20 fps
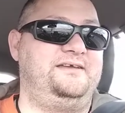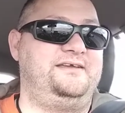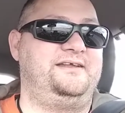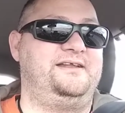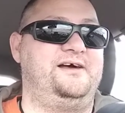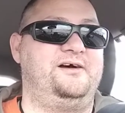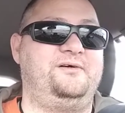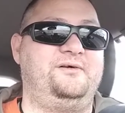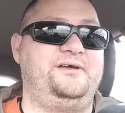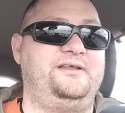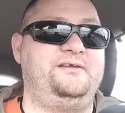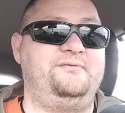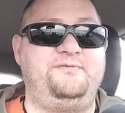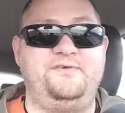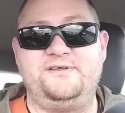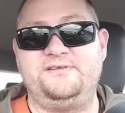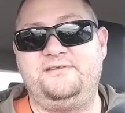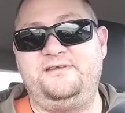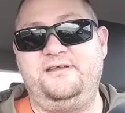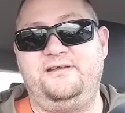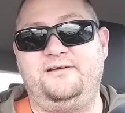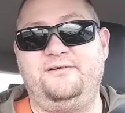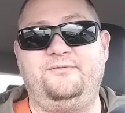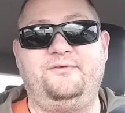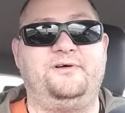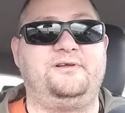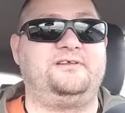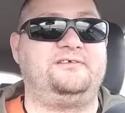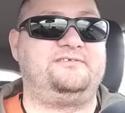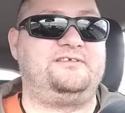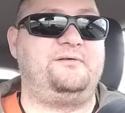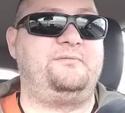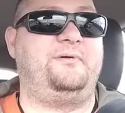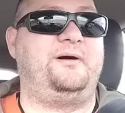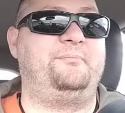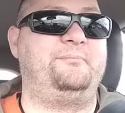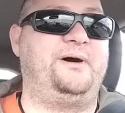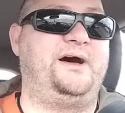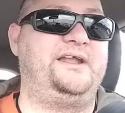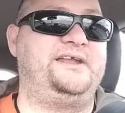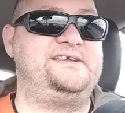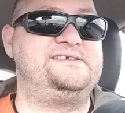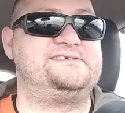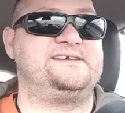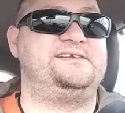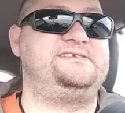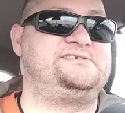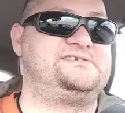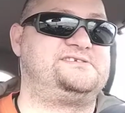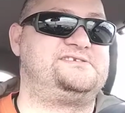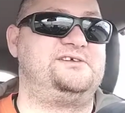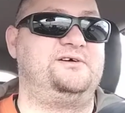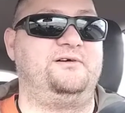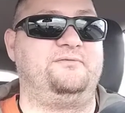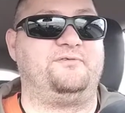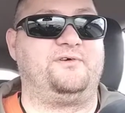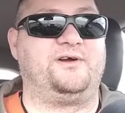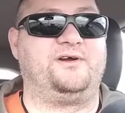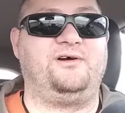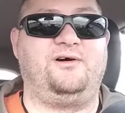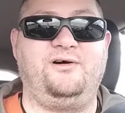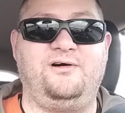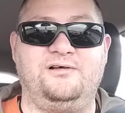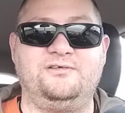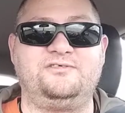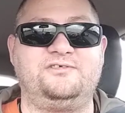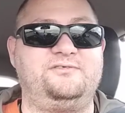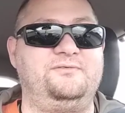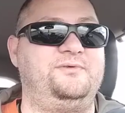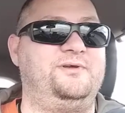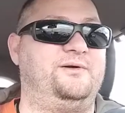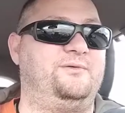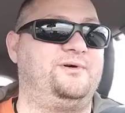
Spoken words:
if it, some of my buddies, I just do it for cost,